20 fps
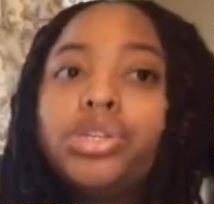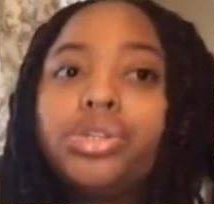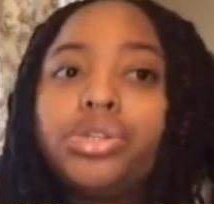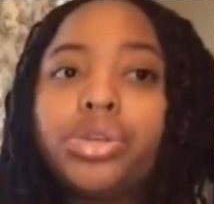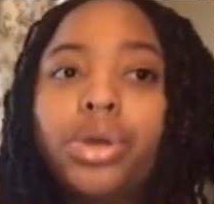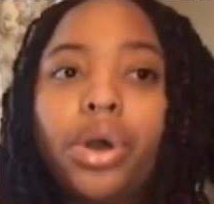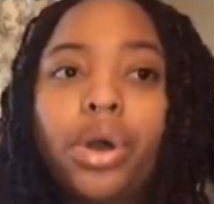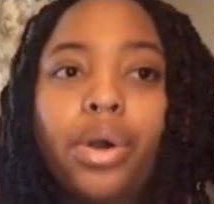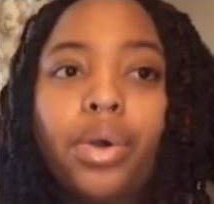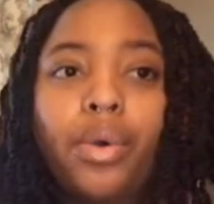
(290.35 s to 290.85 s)

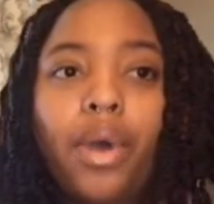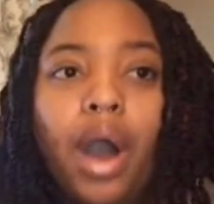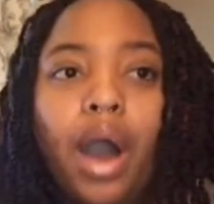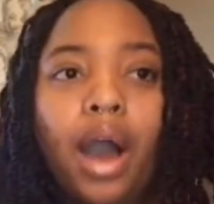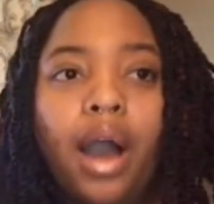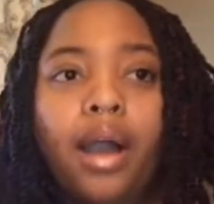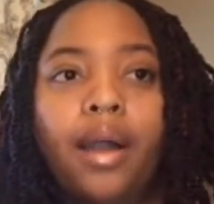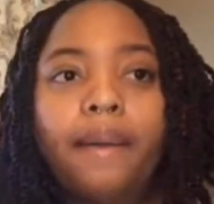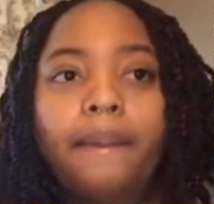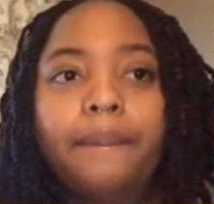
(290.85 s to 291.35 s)
So,
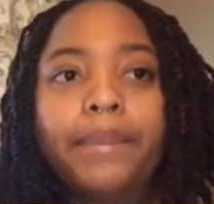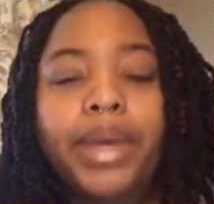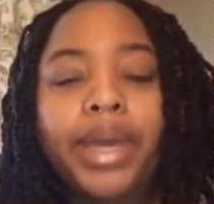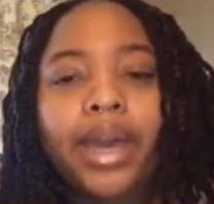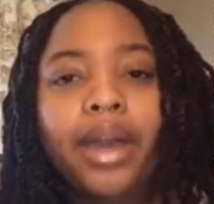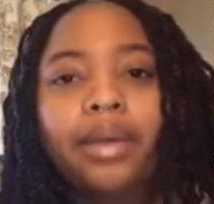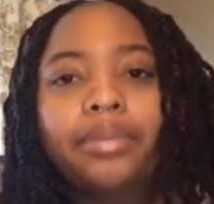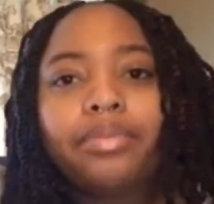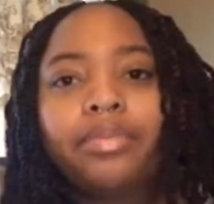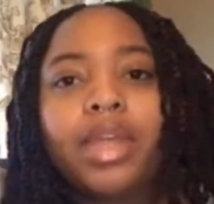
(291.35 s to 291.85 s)
um,
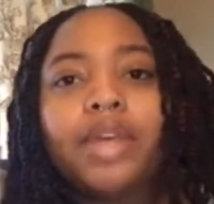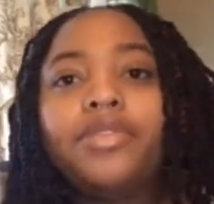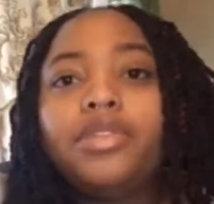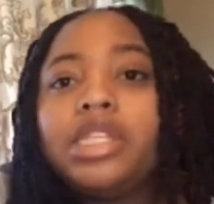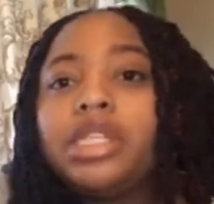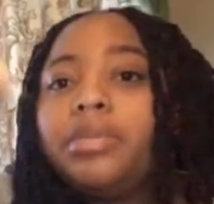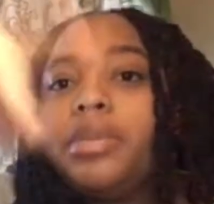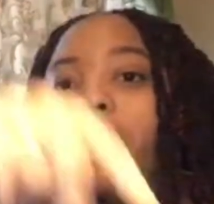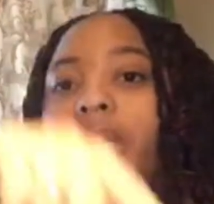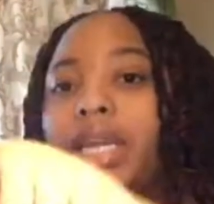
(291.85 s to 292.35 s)
yeah, if you
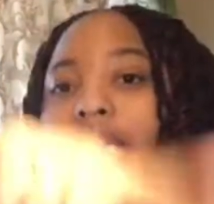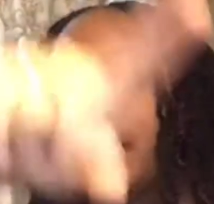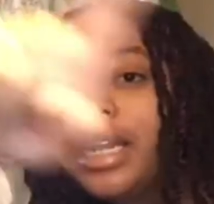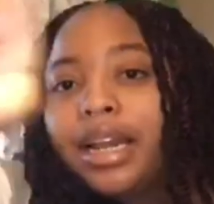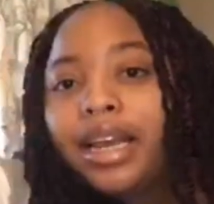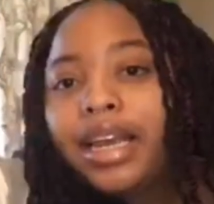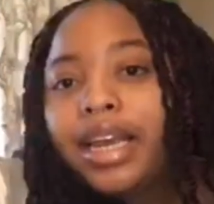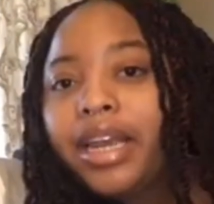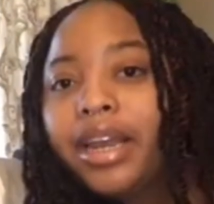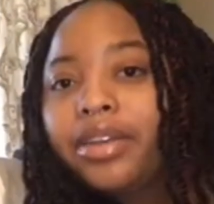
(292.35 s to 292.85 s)
see me looking
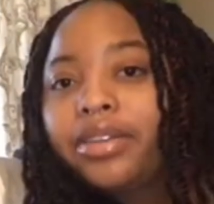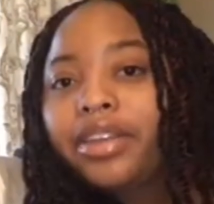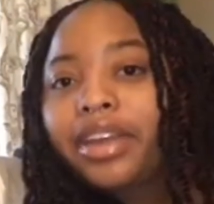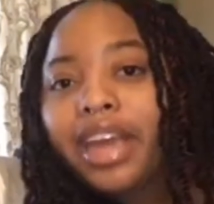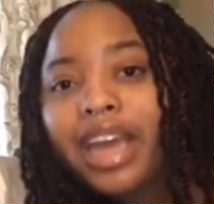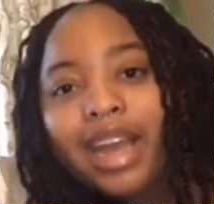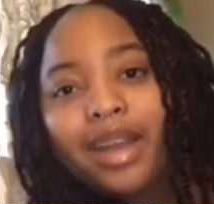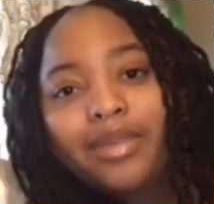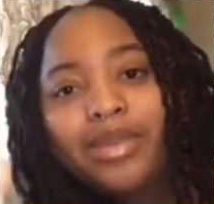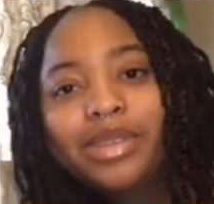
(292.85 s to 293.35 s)
at here, the
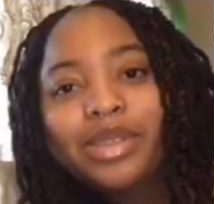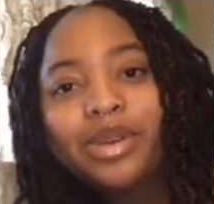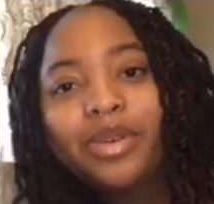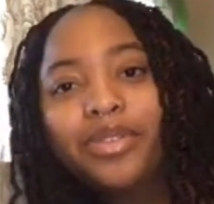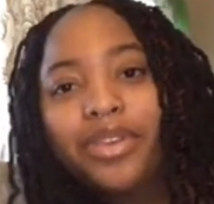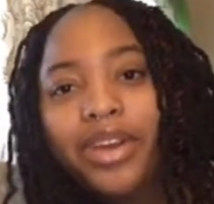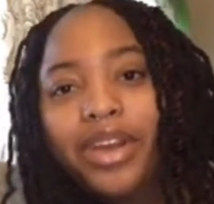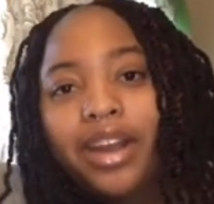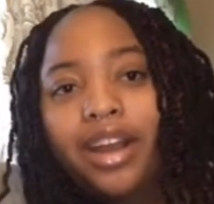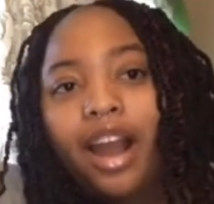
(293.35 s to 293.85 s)
camera's
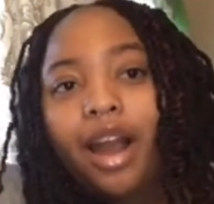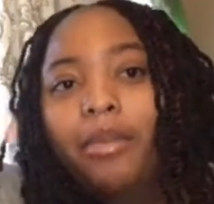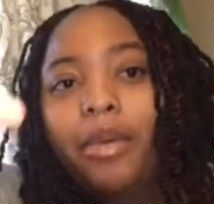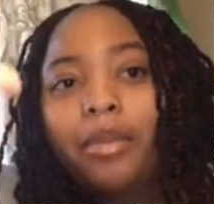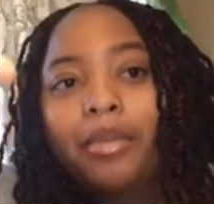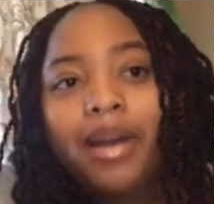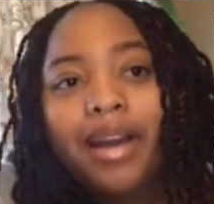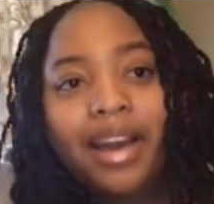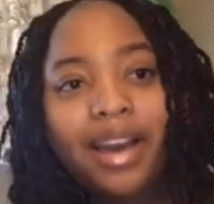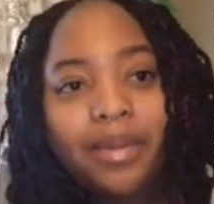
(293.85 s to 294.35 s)
over here. I'm
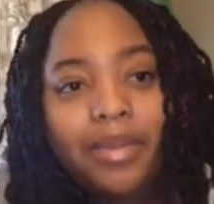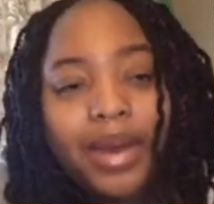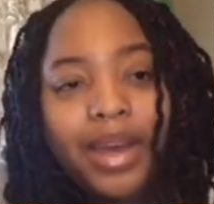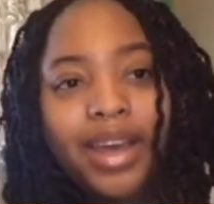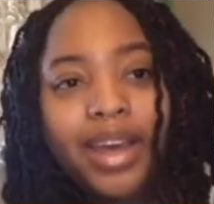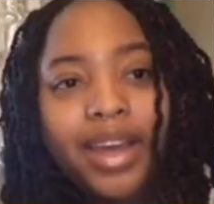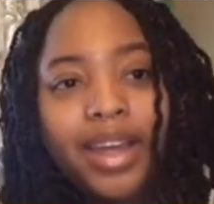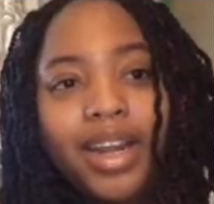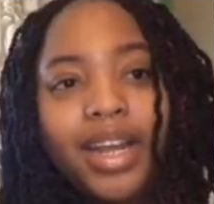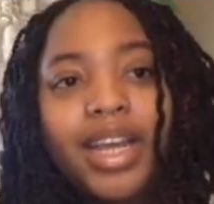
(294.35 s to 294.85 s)
on my
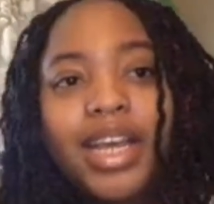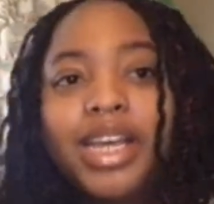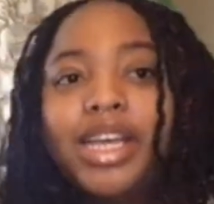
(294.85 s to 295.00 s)
iPad.